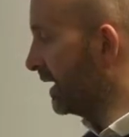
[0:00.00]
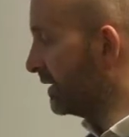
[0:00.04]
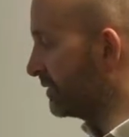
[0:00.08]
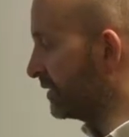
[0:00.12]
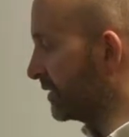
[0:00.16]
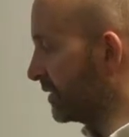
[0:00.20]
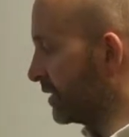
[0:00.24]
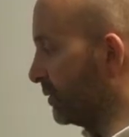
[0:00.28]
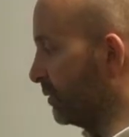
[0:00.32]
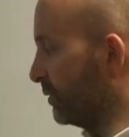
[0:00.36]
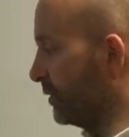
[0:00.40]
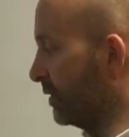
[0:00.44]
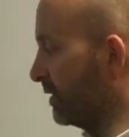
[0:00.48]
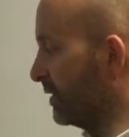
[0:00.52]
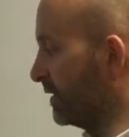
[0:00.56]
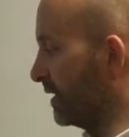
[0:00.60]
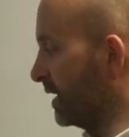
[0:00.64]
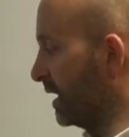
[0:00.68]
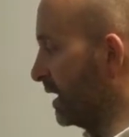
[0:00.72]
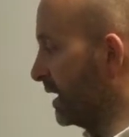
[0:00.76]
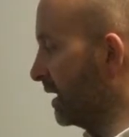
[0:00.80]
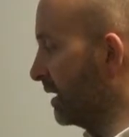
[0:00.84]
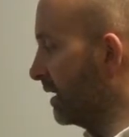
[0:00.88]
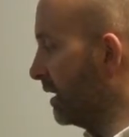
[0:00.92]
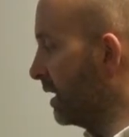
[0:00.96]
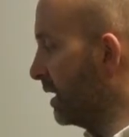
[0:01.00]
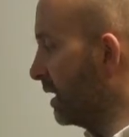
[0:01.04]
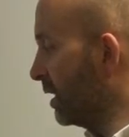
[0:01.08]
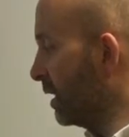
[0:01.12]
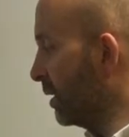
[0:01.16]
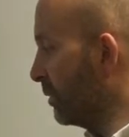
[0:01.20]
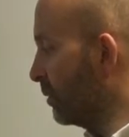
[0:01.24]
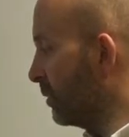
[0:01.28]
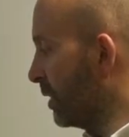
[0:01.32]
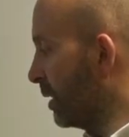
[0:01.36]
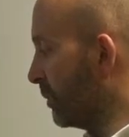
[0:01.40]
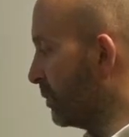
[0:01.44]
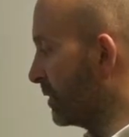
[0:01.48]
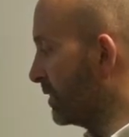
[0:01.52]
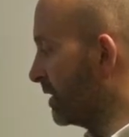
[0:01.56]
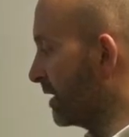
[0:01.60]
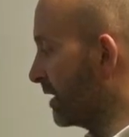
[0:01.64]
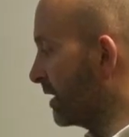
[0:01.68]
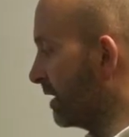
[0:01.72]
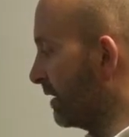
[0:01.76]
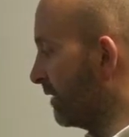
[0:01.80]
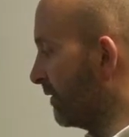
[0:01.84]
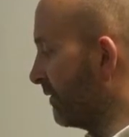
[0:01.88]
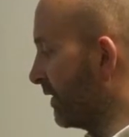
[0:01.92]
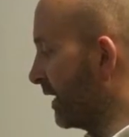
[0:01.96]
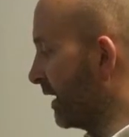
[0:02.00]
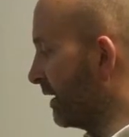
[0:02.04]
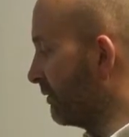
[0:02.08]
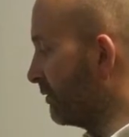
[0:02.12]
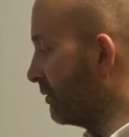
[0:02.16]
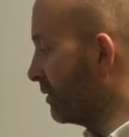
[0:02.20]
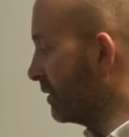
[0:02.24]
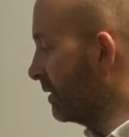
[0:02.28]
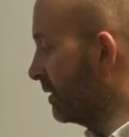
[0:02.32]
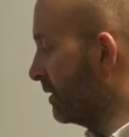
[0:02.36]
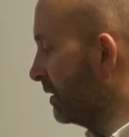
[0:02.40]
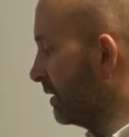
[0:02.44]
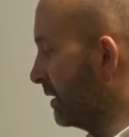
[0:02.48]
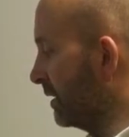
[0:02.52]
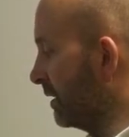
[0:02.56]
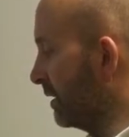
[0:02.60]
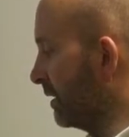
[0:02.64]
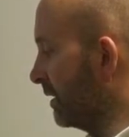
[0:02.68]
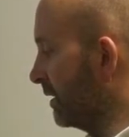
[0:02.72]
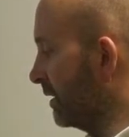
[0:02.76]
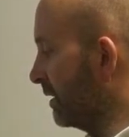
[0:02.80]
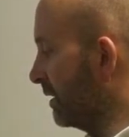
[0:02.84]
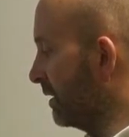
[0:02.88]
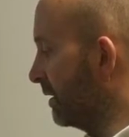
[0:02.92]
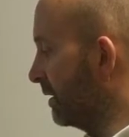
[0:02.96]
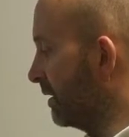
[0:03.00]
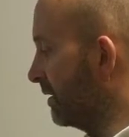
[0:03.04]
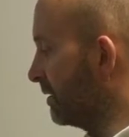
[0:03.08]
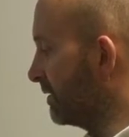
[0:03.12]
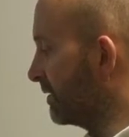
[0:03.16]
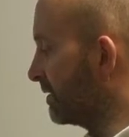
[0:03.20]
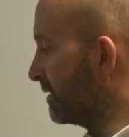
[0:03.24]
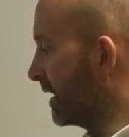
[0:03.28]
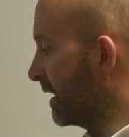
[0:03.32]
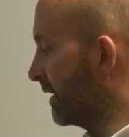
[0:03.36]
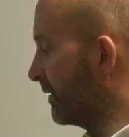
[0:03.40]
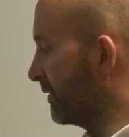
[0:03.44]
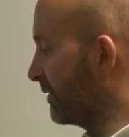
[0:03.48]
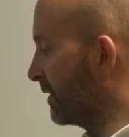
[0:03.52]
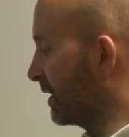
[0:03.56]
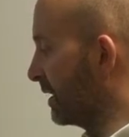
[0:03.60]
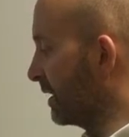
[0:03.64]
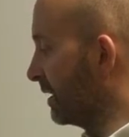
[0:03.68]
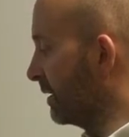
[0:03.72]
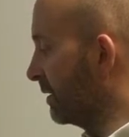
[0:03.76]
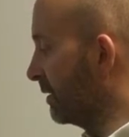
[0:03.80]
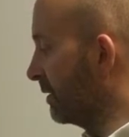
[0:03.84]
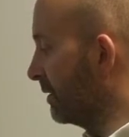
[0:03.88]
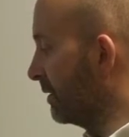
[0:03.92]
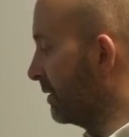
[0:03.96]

as a community. My particular favorite, safety.